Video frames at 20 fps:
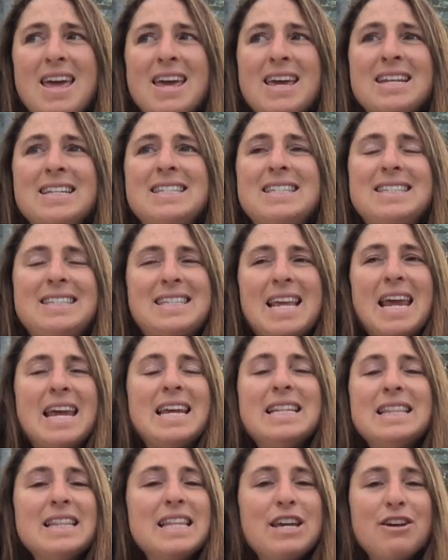
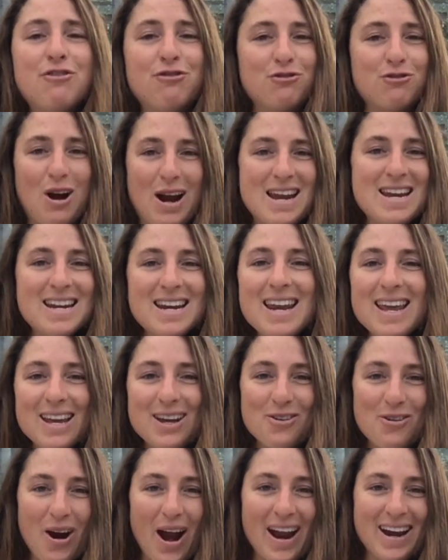insanely
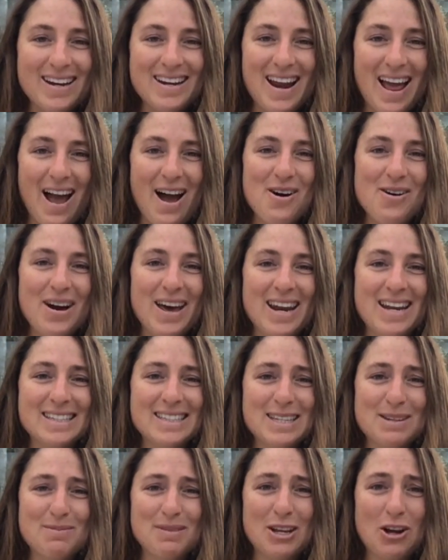frightening right now, and
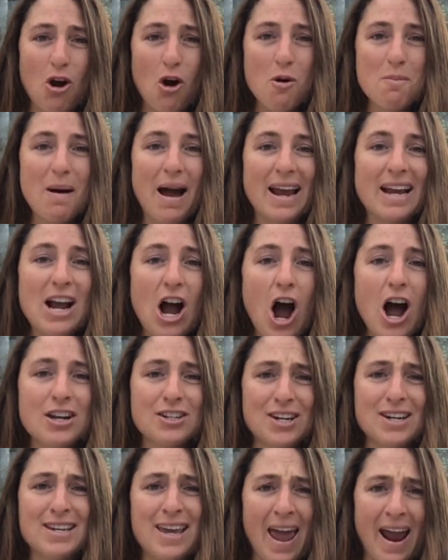it seems like, oh my
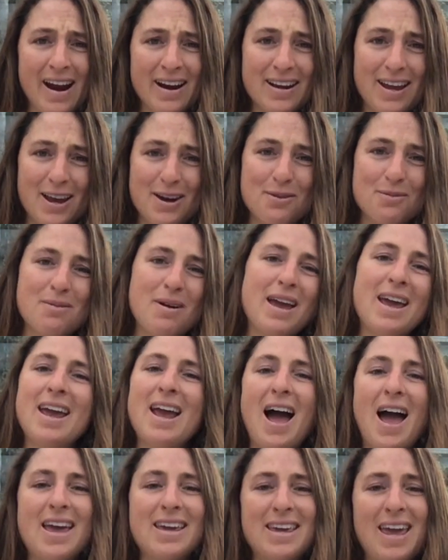gosh, I can't gain
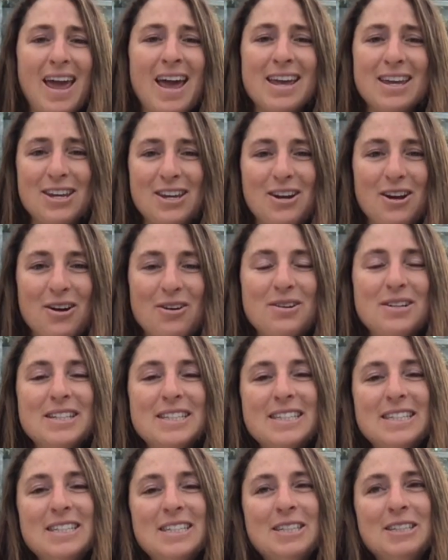weight.
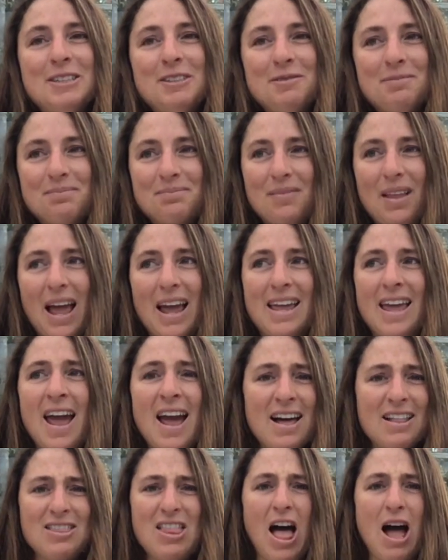I
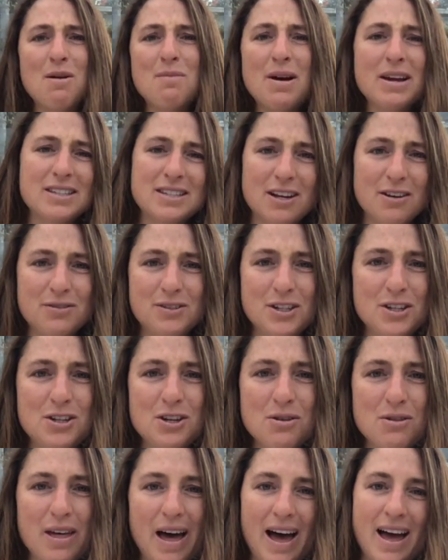can't allow myself to
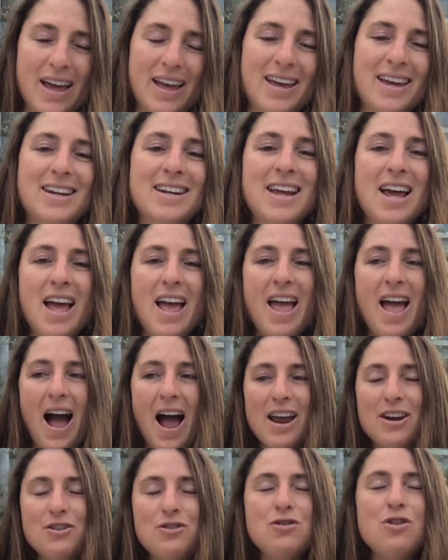do that. And
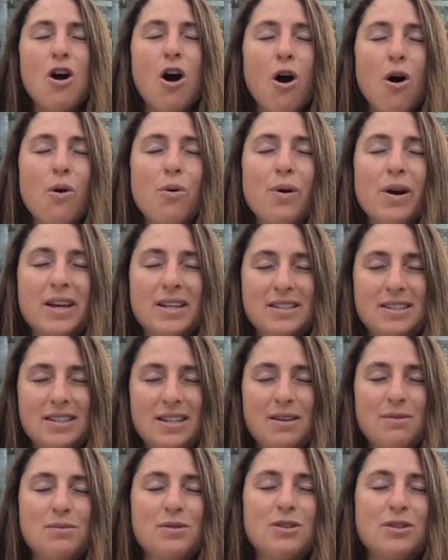I know it
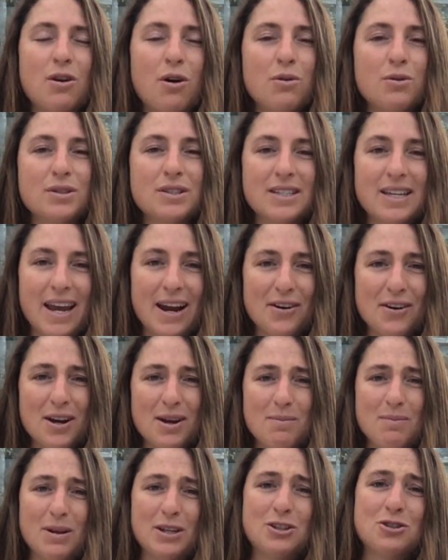seems so
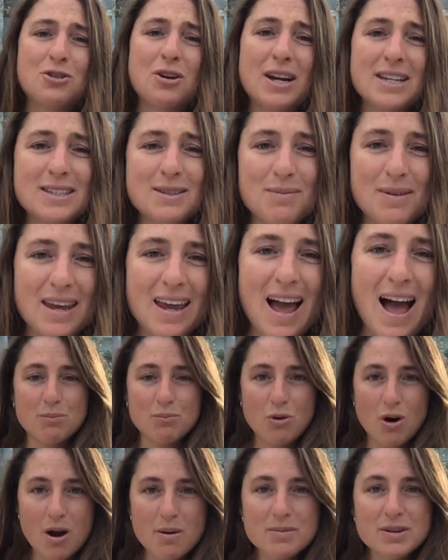scary, but trust me, I
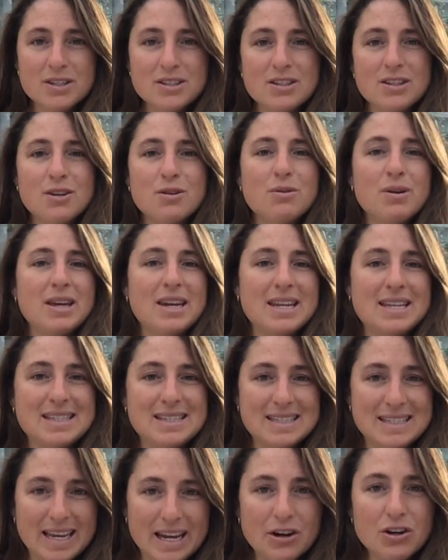promise you, it is
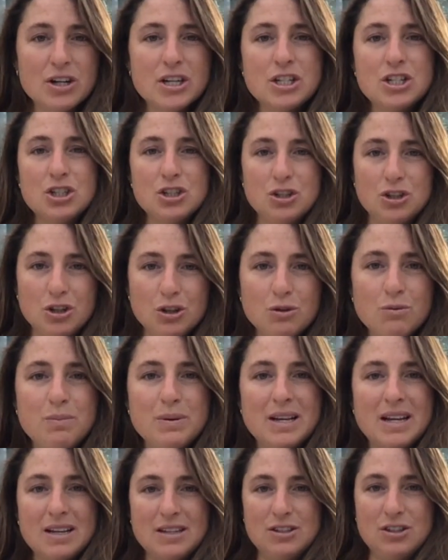scary to you
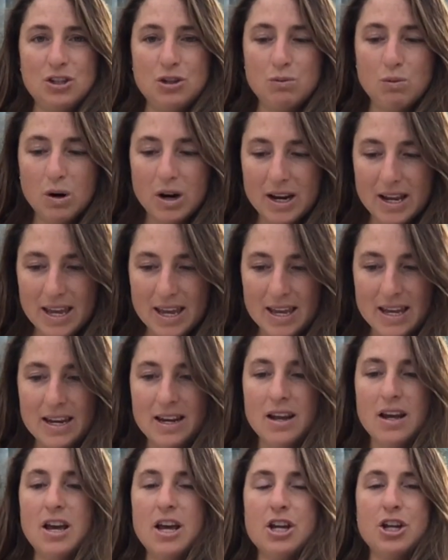because you are
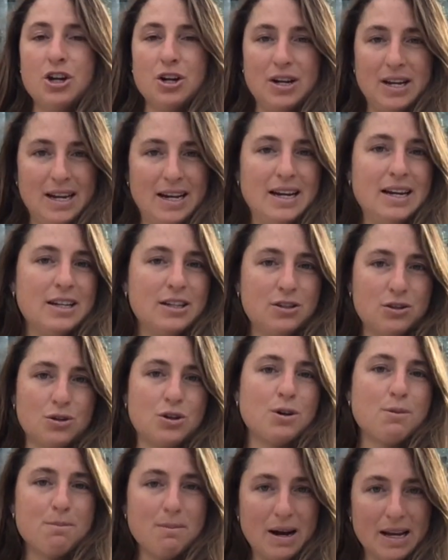in your eating
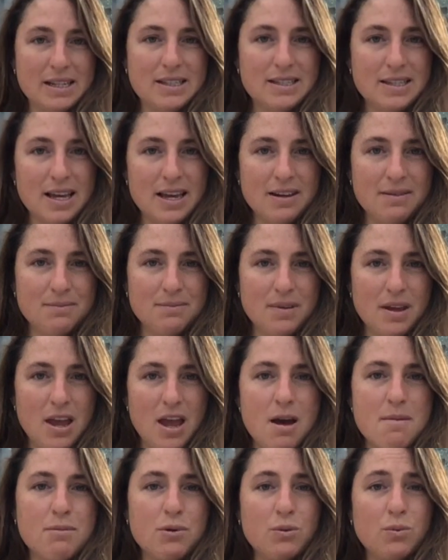disorder mindset.
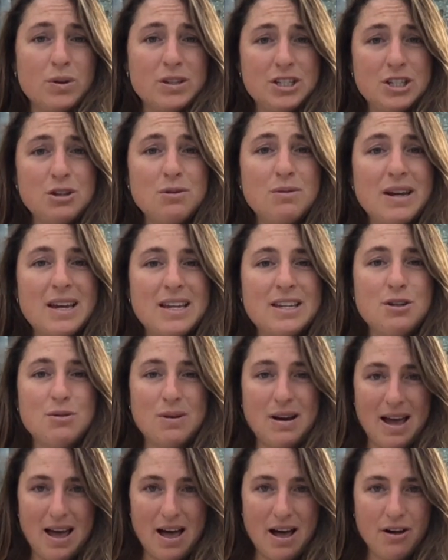But once you get into
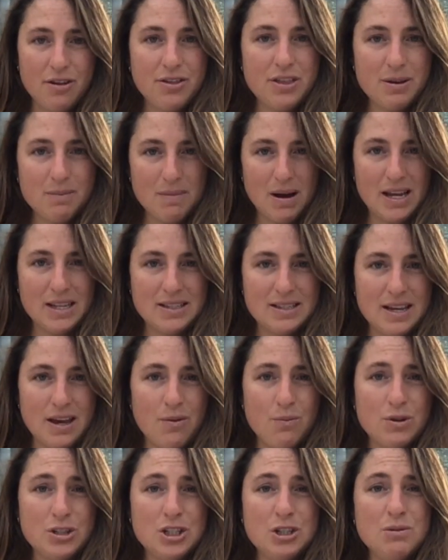a healthy
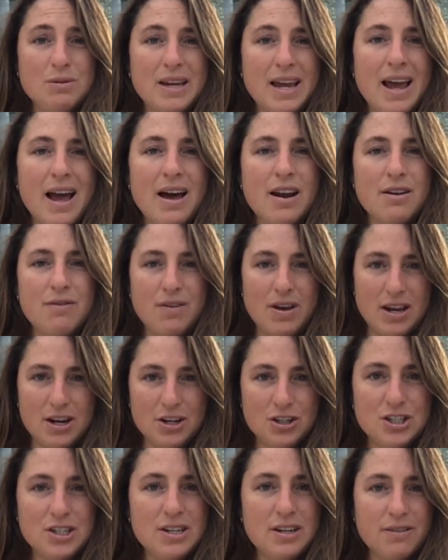mindset, once you get out of
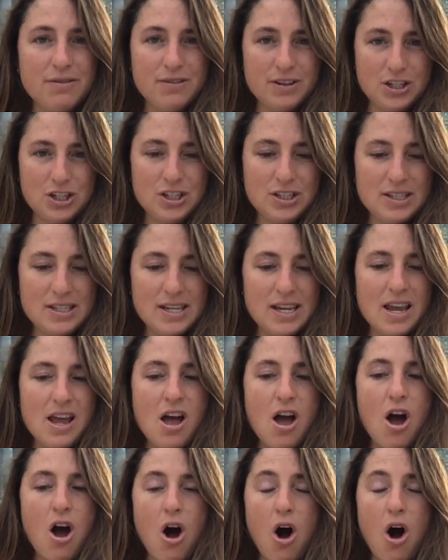energy deficiency,